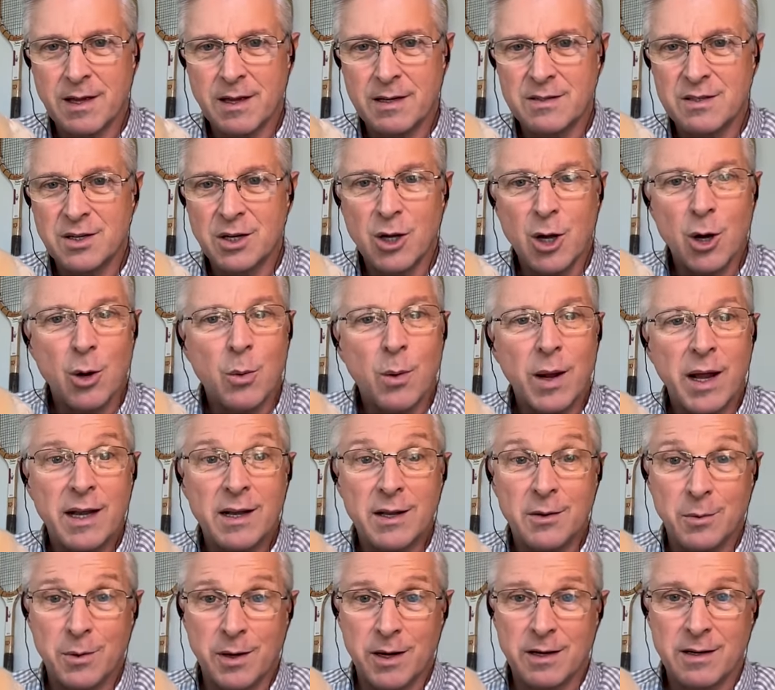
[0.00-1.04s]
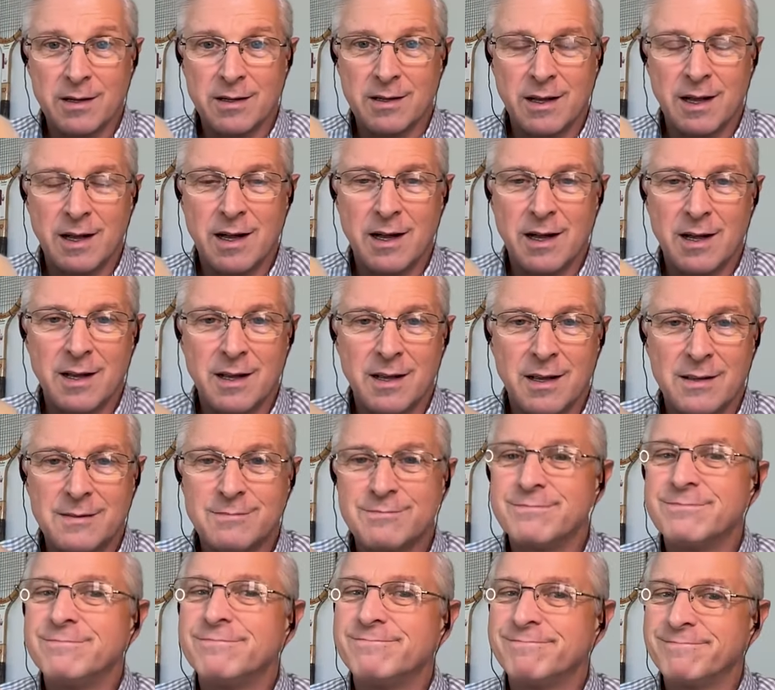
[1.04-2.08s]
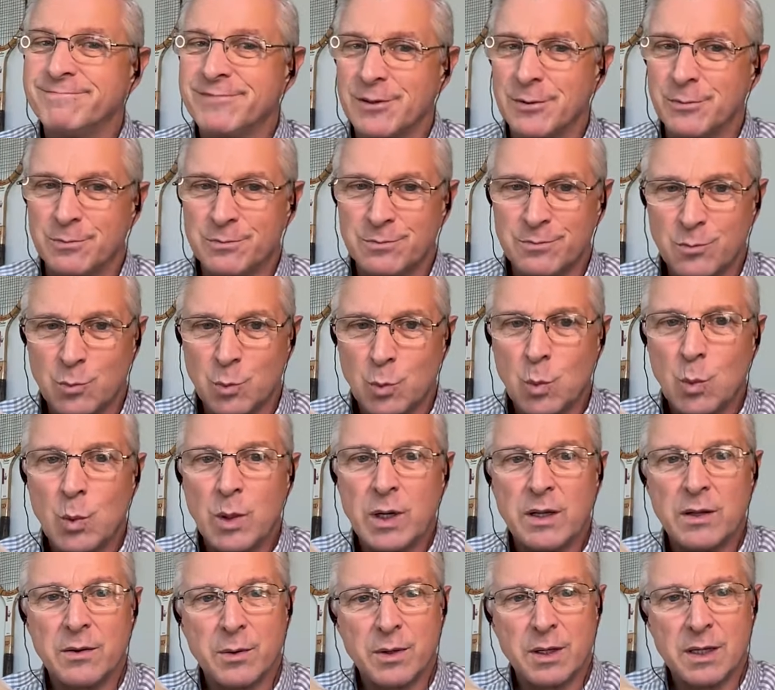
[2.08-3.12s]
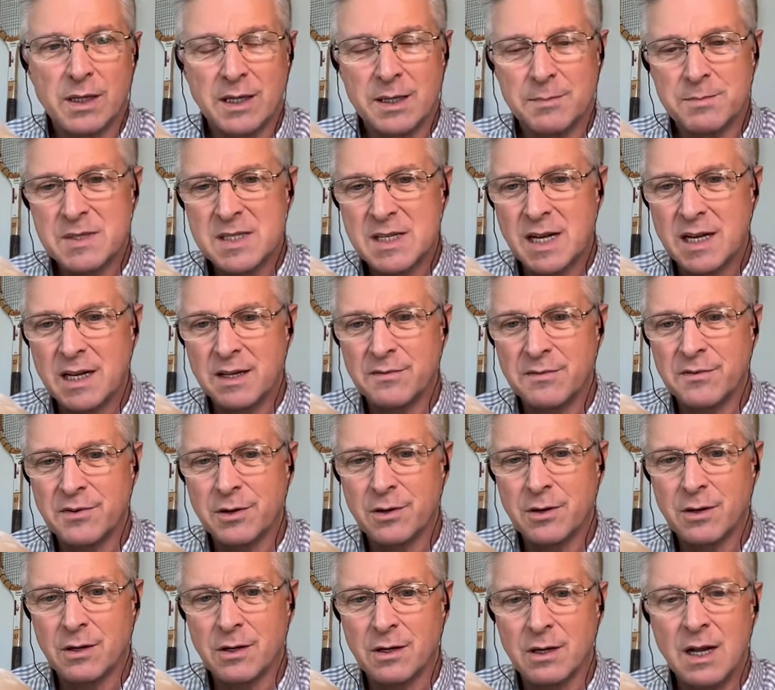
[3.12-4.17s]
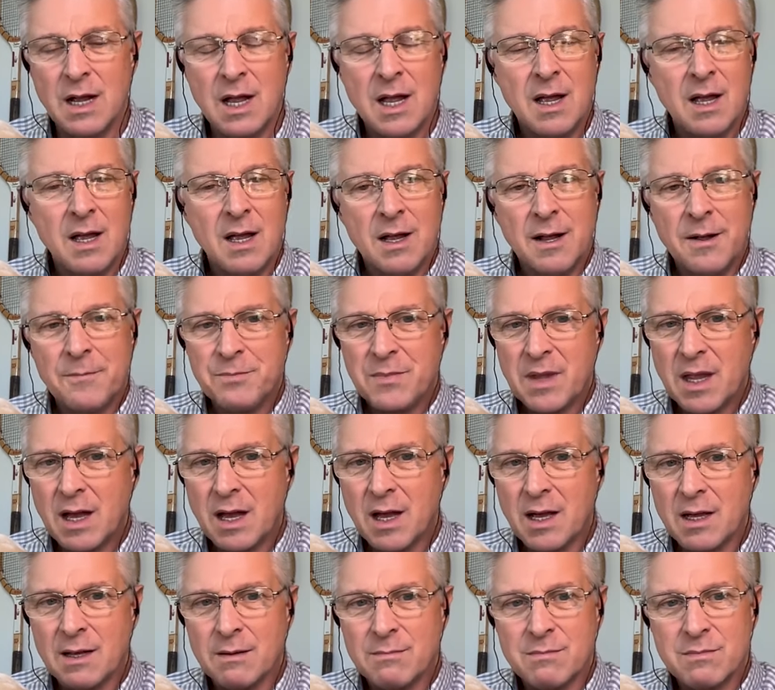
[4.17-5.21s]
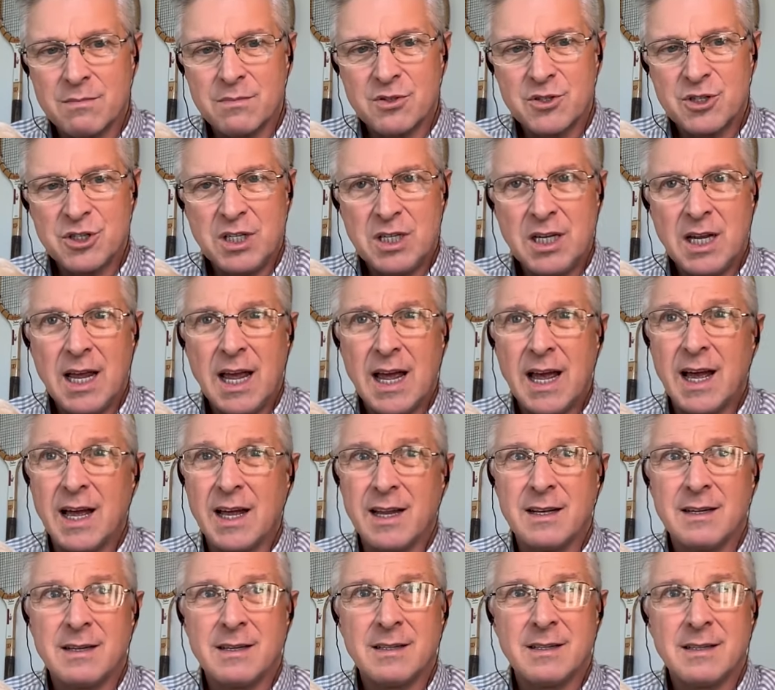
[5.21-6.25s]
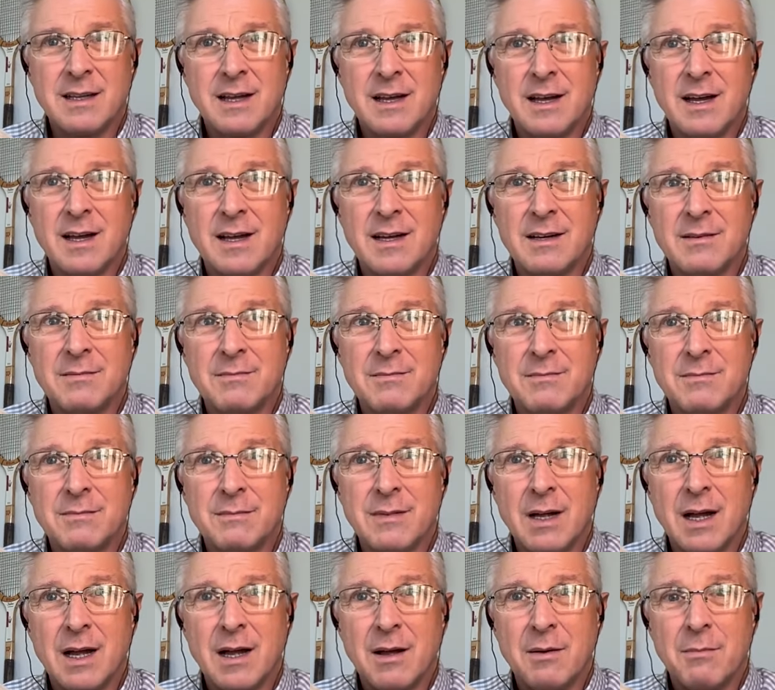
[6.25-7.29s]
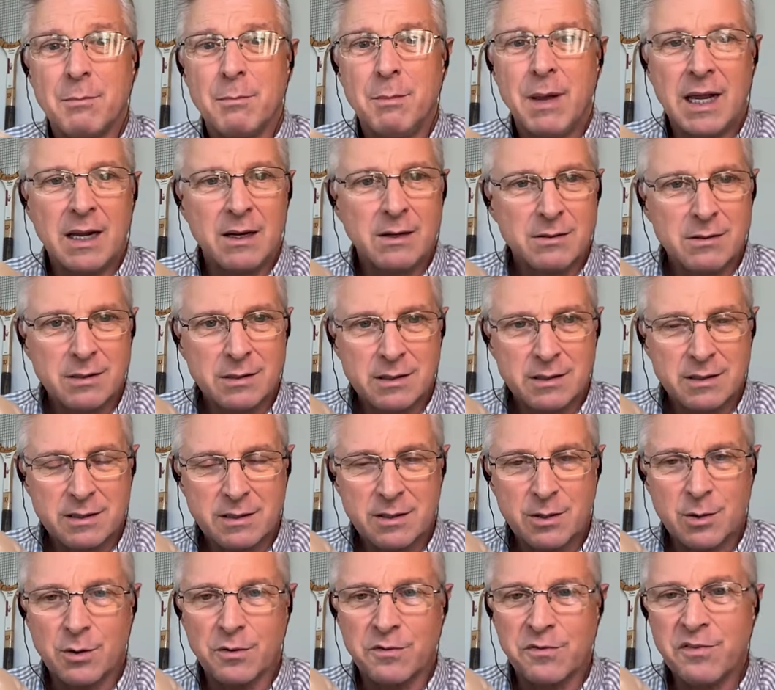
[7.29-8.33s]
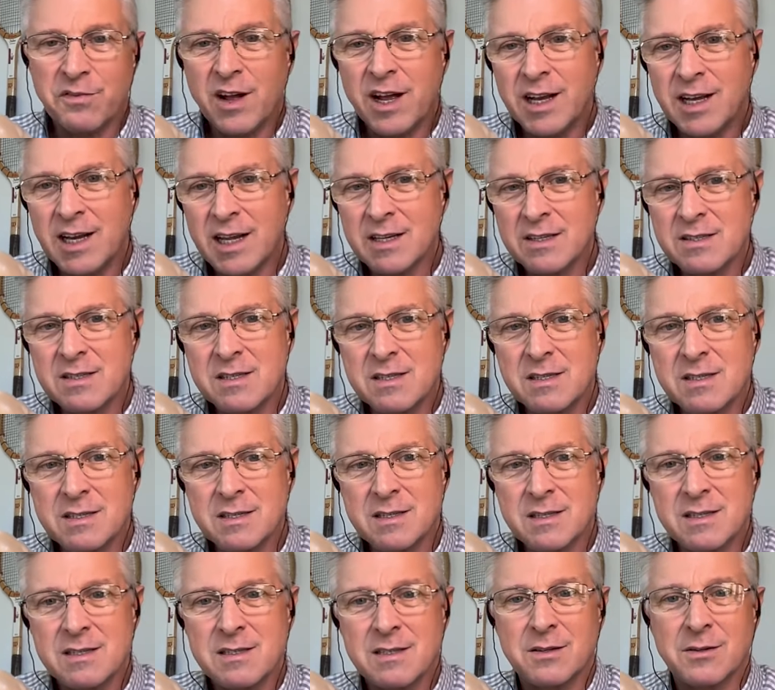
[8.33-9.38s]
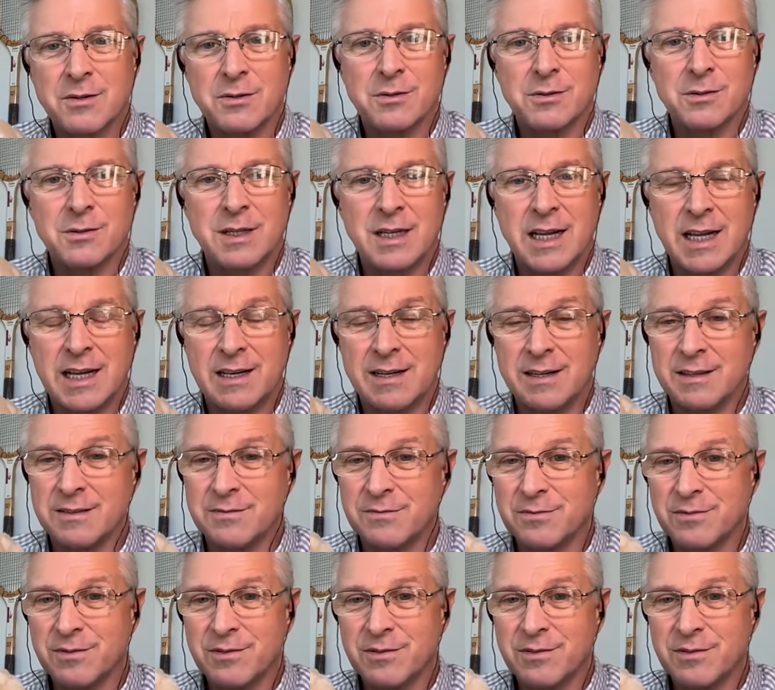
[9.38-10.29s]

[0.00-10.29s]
to go anywhere. So really, really upsetting for her. She had mangled her finances, so I had to